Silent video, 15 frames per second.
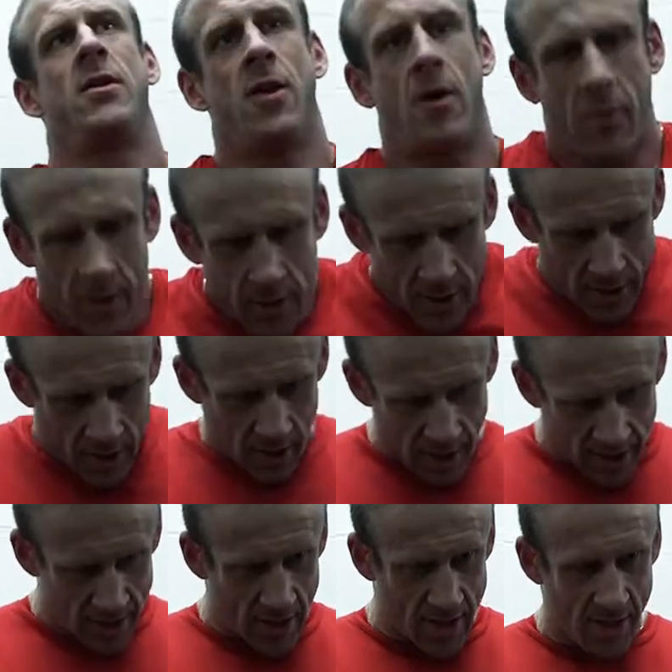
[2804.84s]
no, it's like I
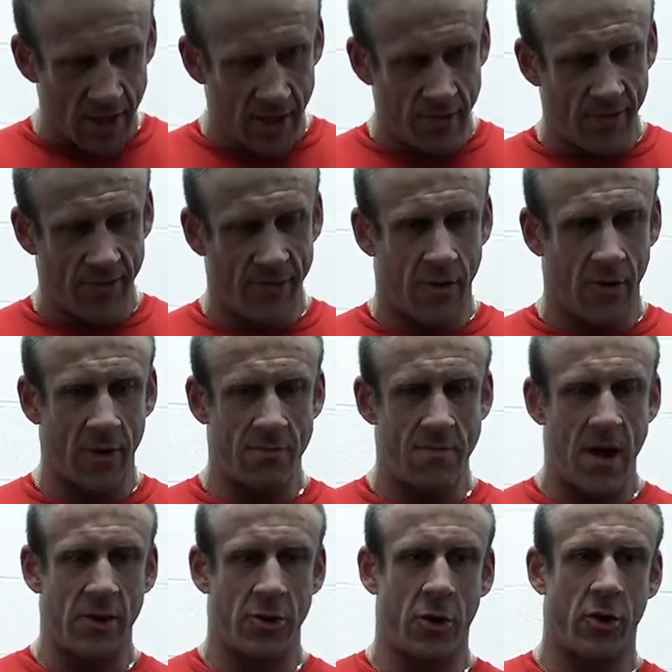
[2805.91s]
said to you before, it's
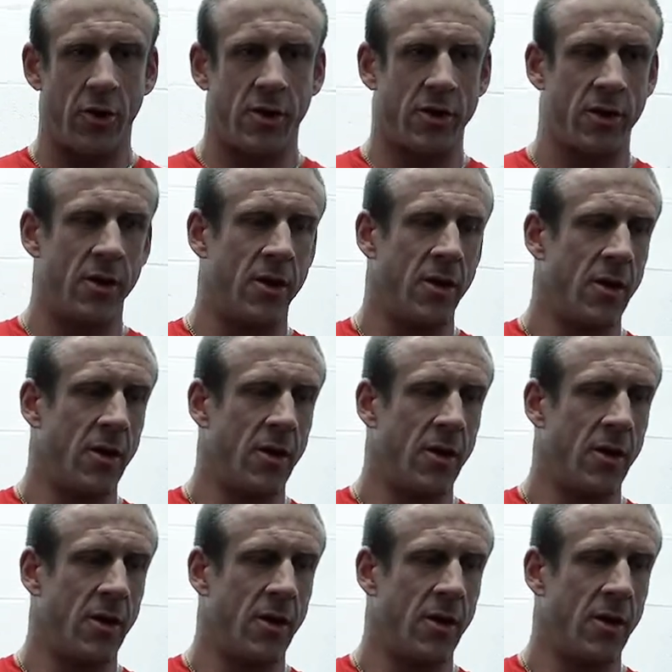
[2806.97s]
my choice.